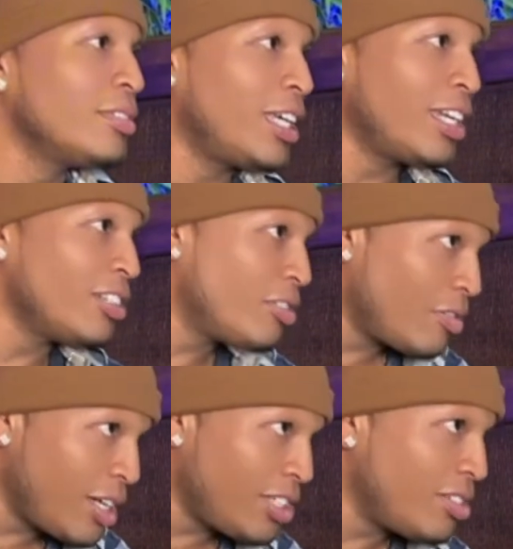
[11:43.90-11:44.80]
getting into
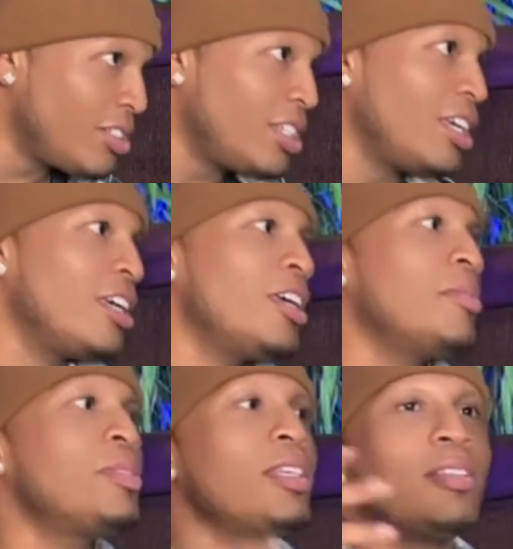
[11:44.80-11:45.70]

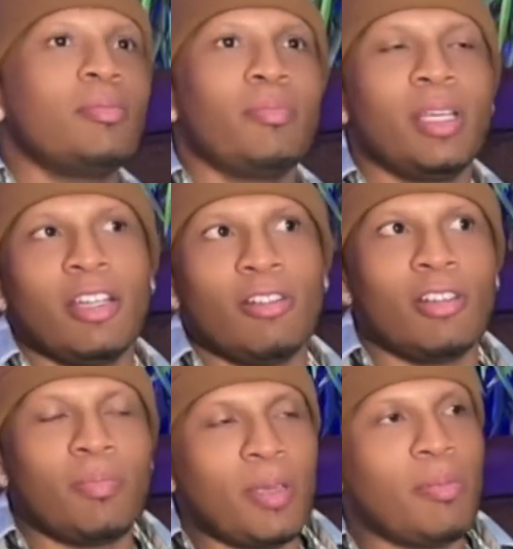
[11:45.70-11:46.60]
relationships and meeting
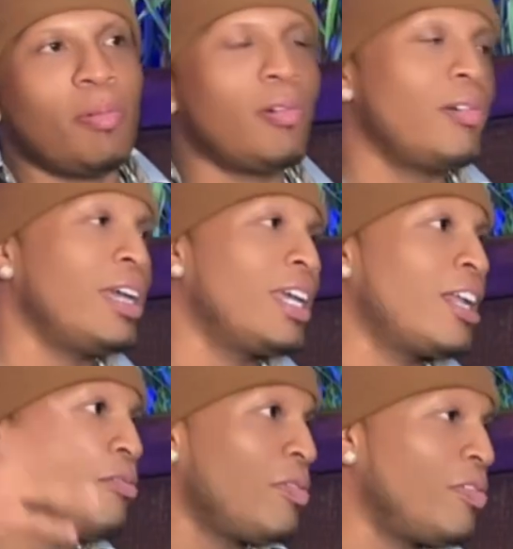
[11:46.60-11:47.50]
other people, hanging
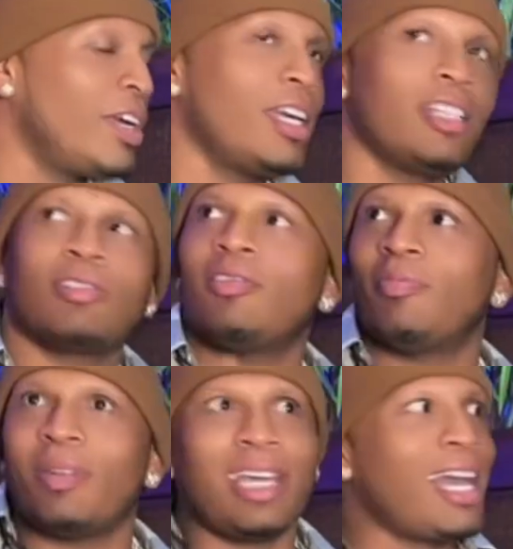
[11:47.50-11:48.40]
out with friends, going to
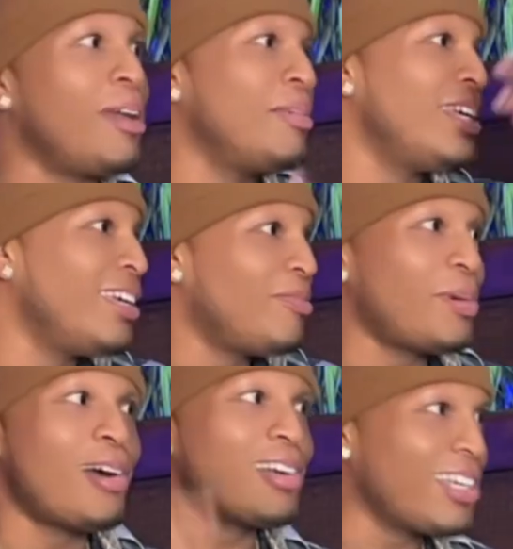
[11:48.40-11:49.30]
Miami,
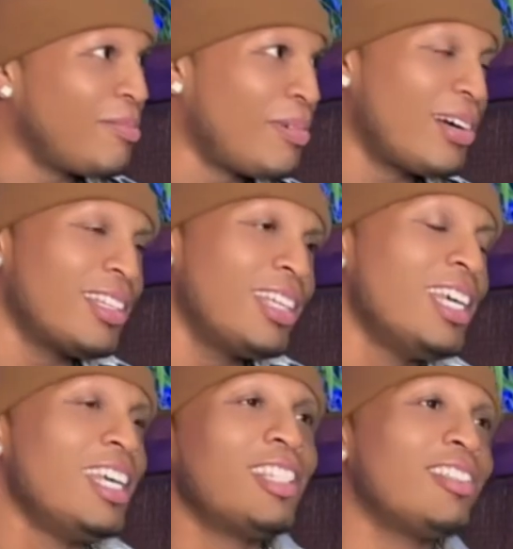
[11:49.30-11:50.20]
partying.
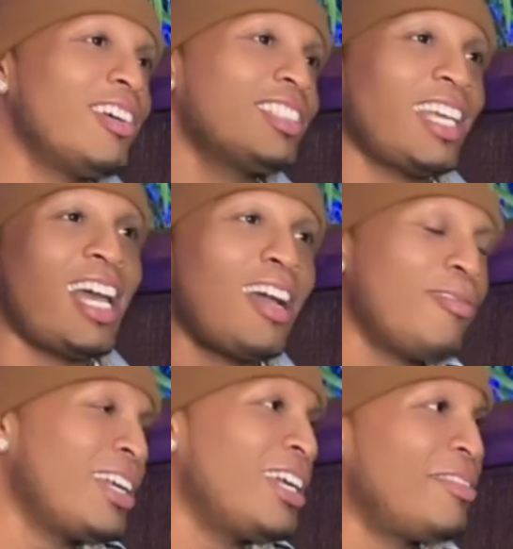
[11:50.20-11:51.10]
So I was like,
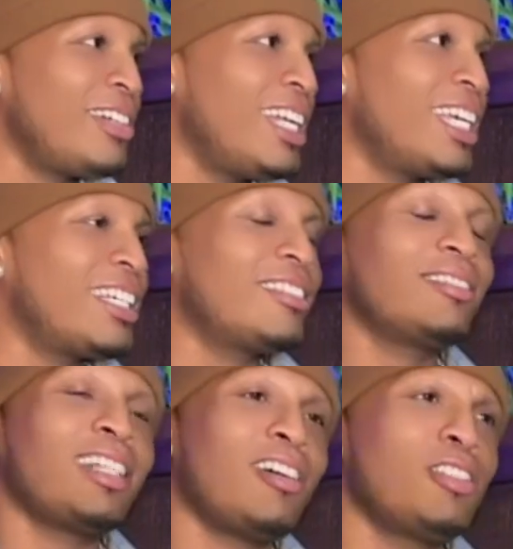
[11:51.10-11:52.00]
whatever. Like,
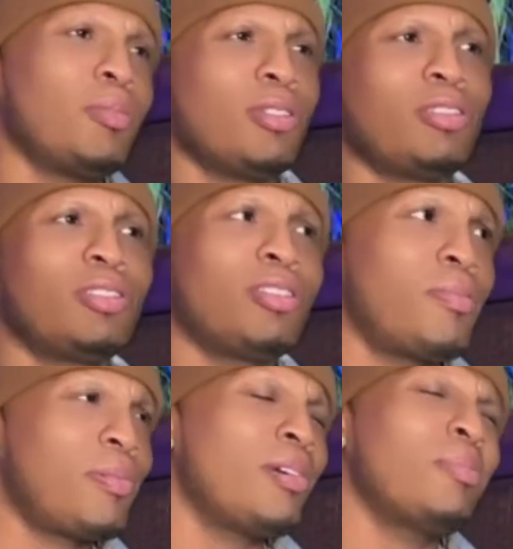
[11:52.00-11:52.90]
I was supposed to turn
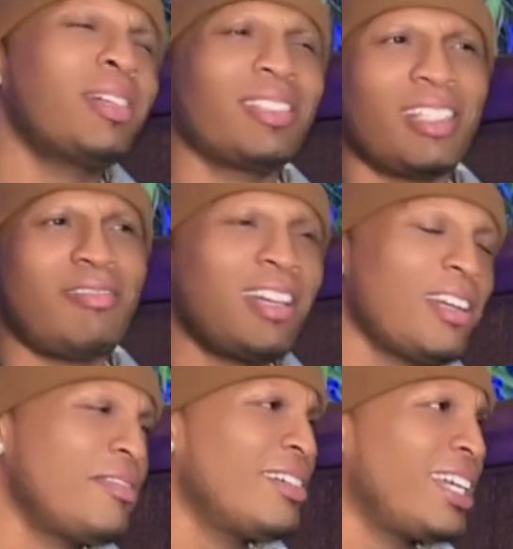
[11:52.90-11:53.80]
pro, but I was like,
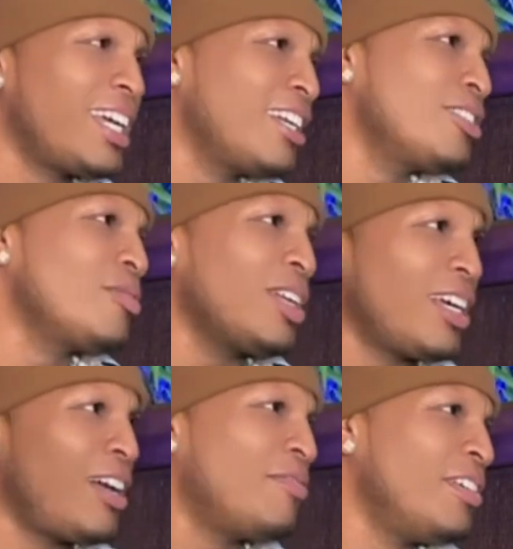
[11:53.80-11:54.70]
whatever. Like, I just want to
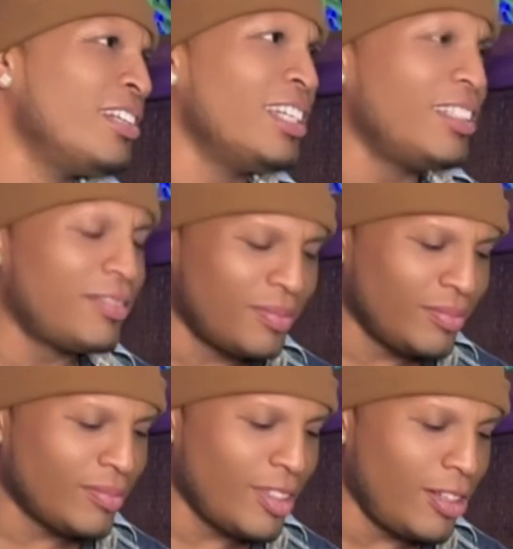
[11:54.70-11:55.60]
have fun and,
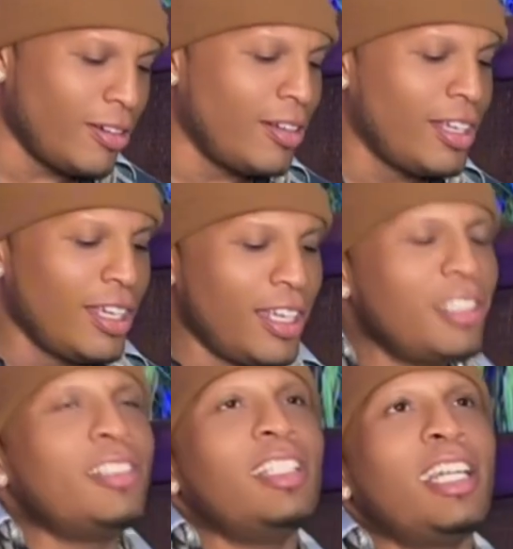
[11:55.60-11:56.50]
you know.
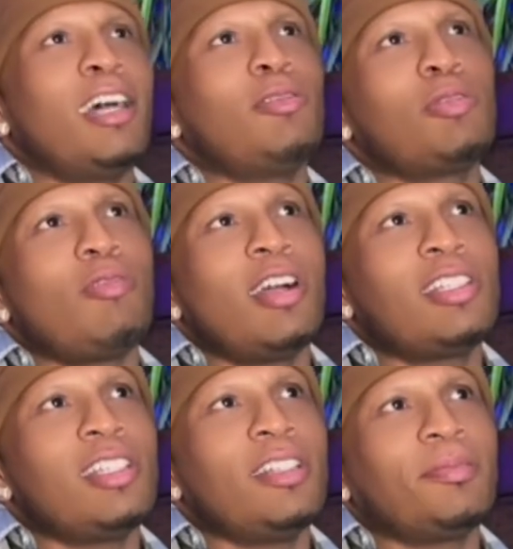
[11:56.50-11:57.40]
So then I was
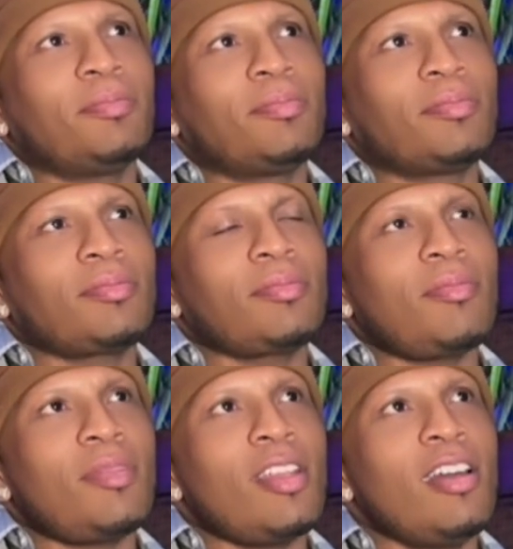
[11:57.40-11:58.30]
watching,
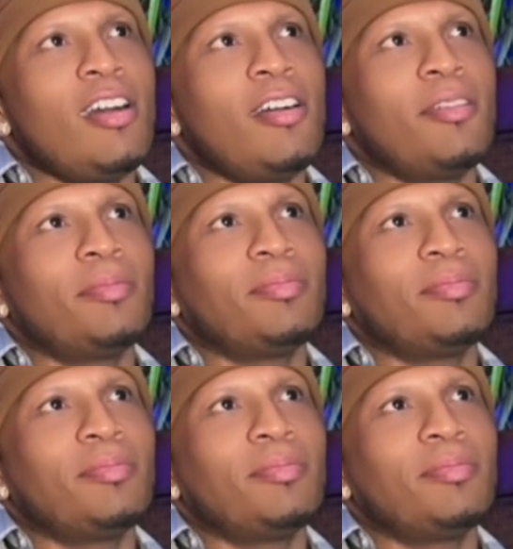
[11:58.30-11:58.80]
um,